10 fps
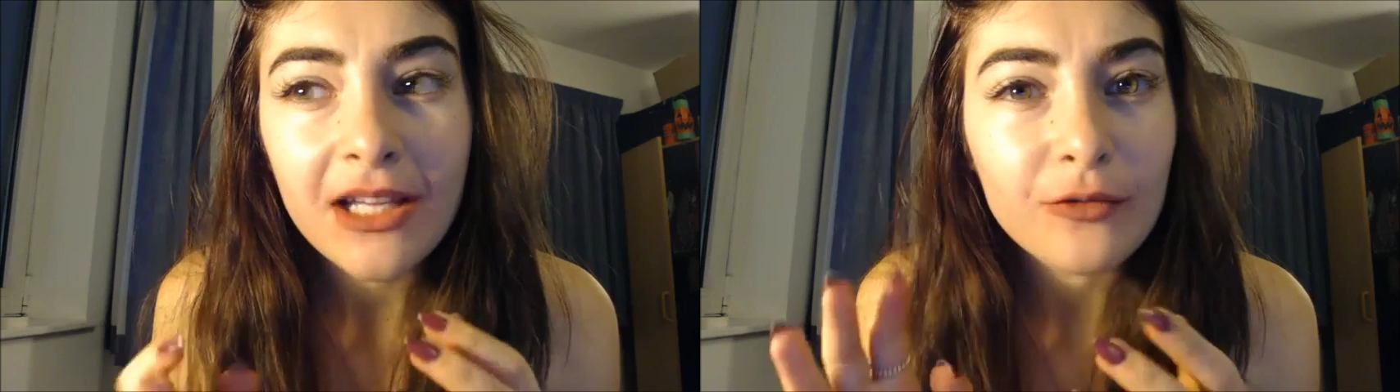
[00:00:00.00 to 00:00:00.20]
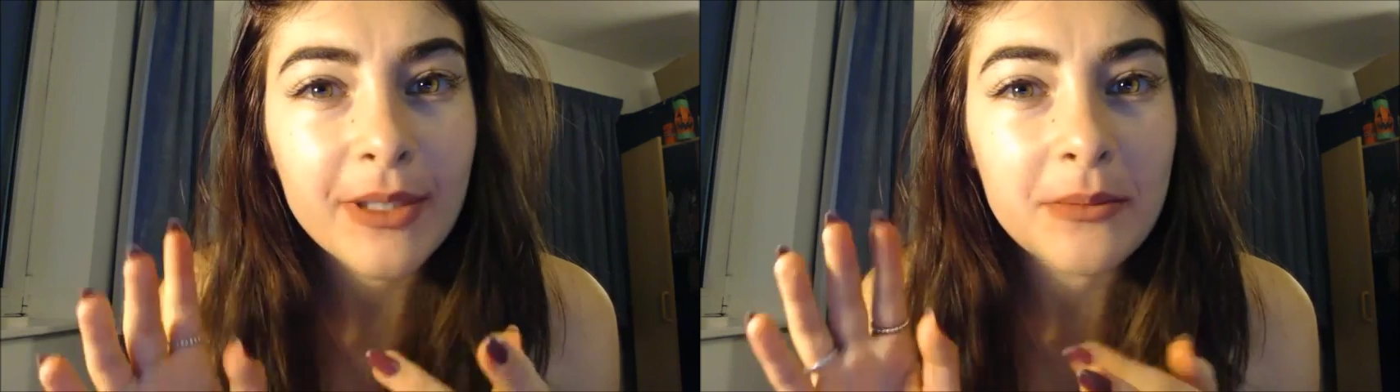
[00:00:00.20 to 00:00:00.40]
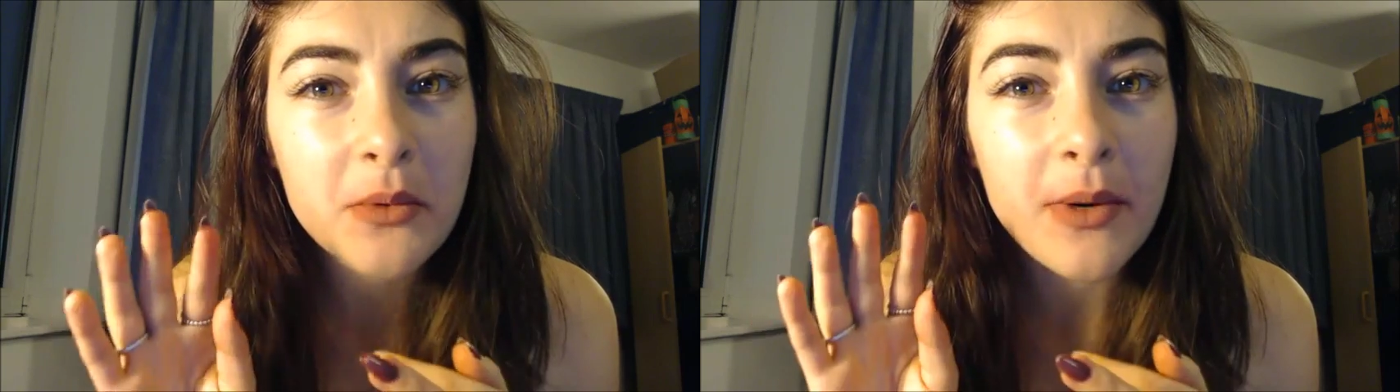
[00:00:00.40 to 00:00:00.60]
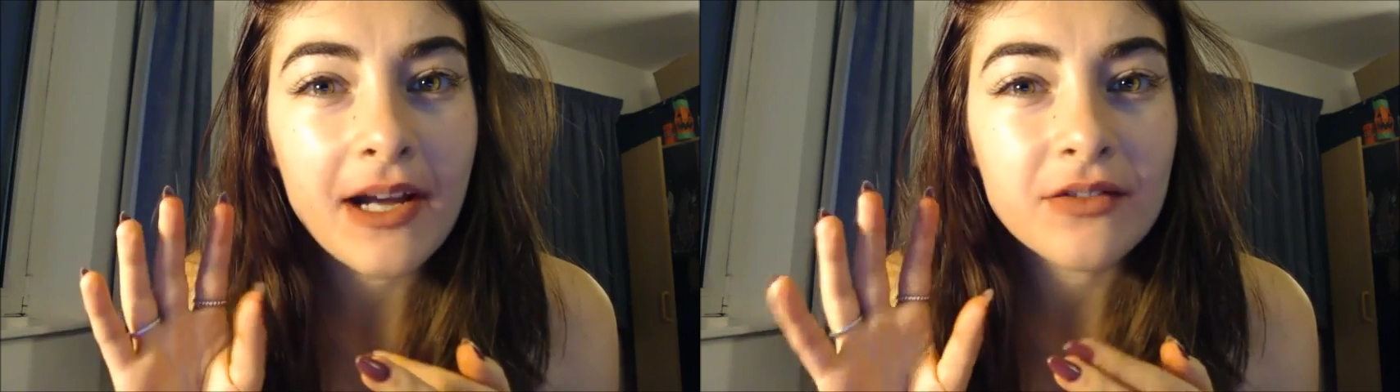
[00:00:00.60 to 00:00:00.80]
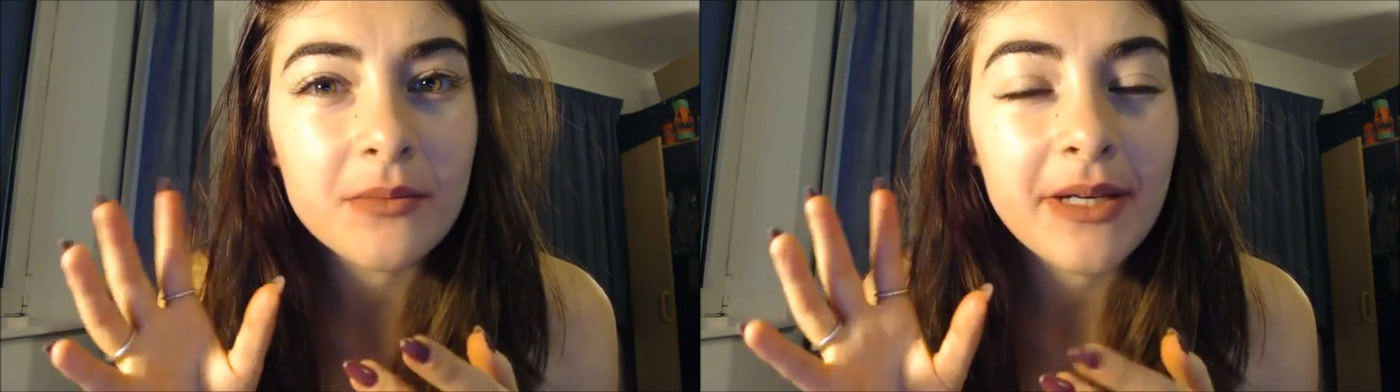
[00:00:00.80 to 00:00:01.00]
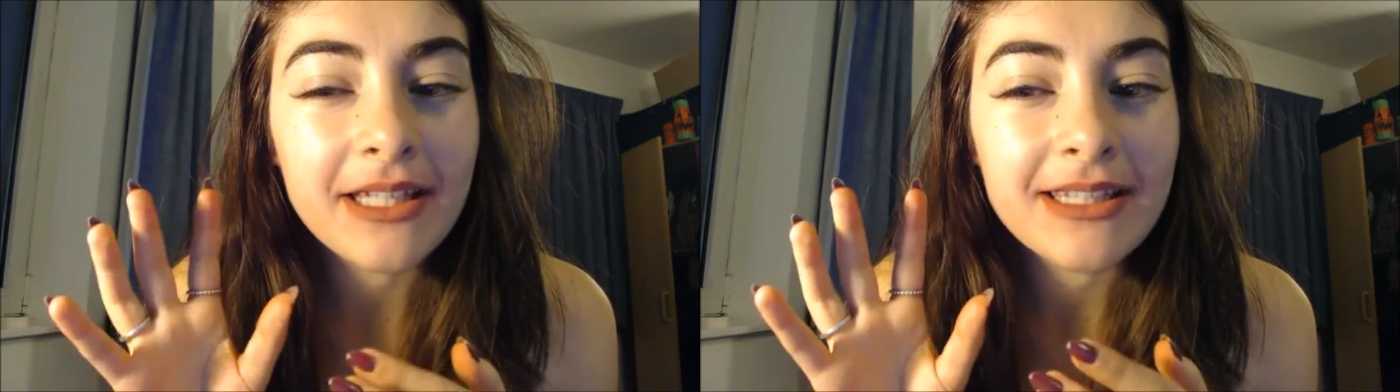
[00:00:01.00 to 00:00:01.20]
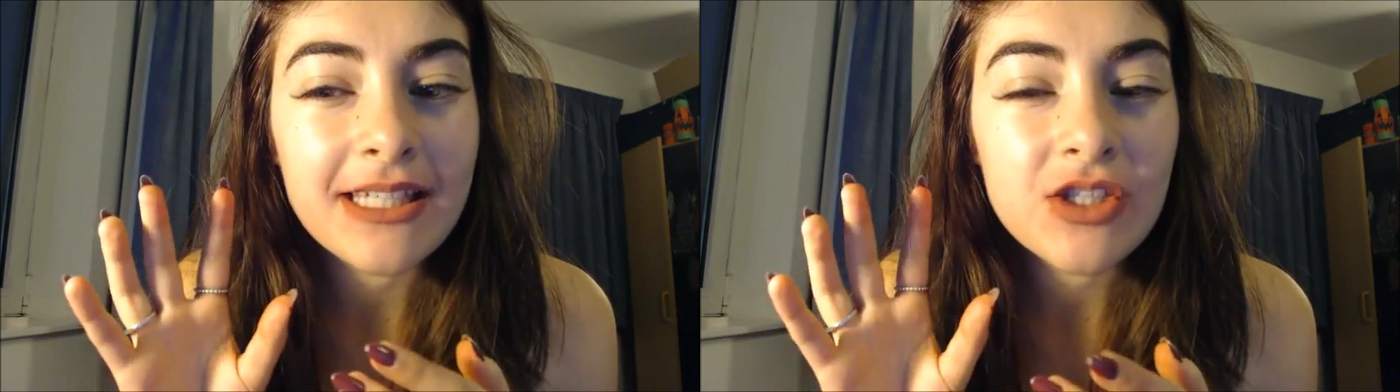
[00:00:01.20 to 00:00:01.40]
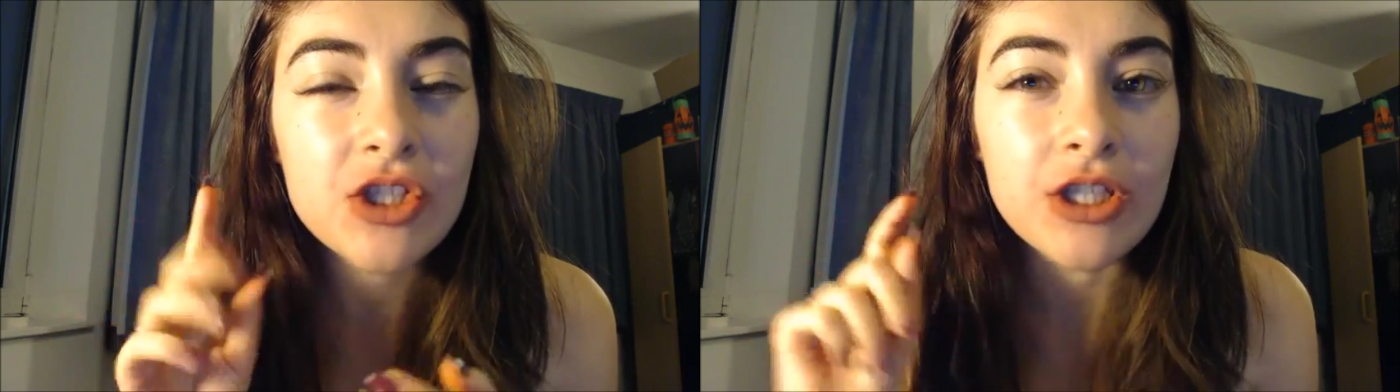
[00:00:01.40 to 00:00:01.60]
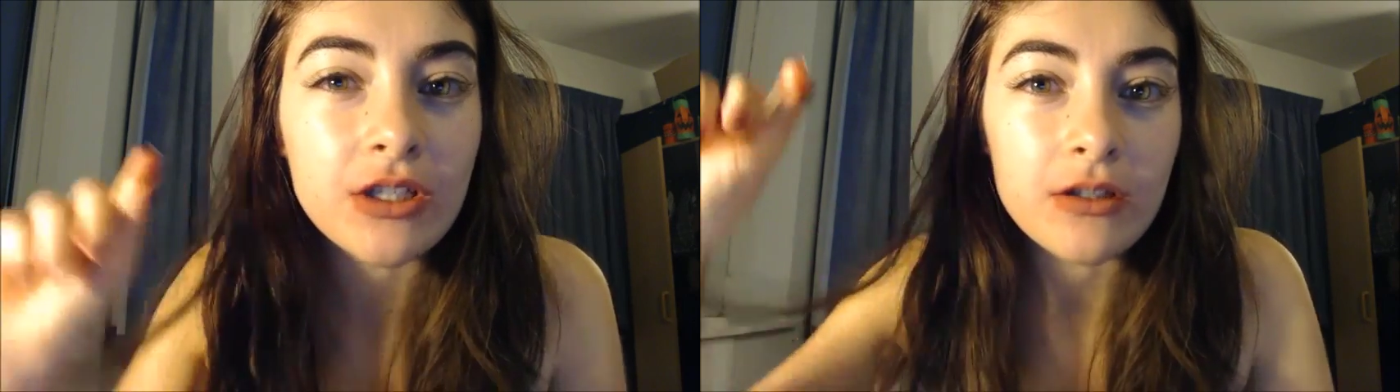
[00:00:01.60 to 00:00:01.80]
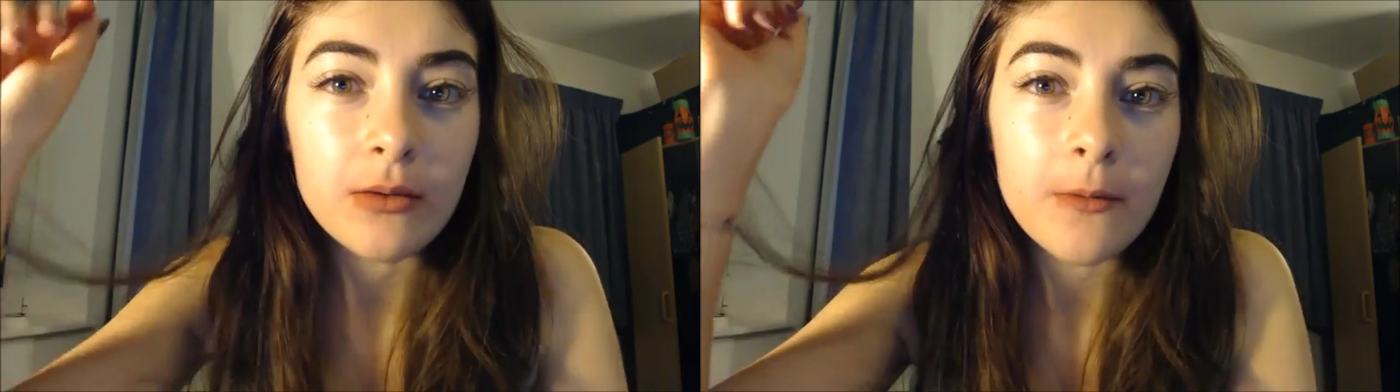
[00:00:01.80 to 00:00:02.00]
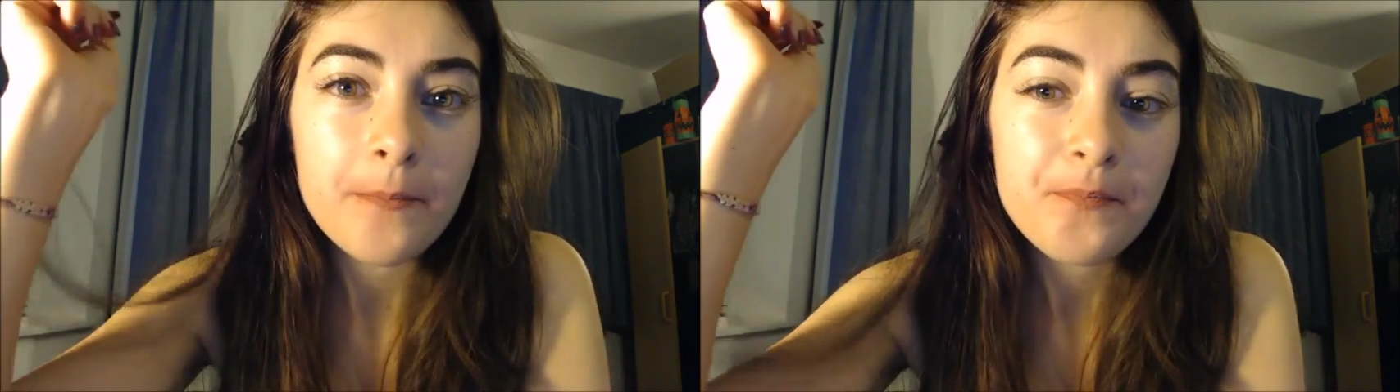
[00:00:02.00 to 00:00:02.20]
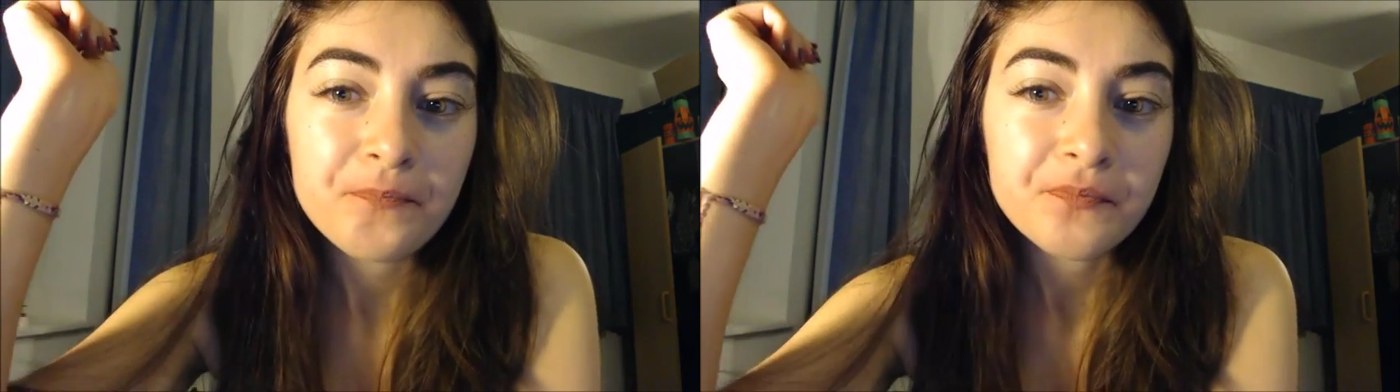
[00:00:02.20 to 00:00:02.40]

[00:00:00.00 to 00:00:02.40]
lot of people have compared this to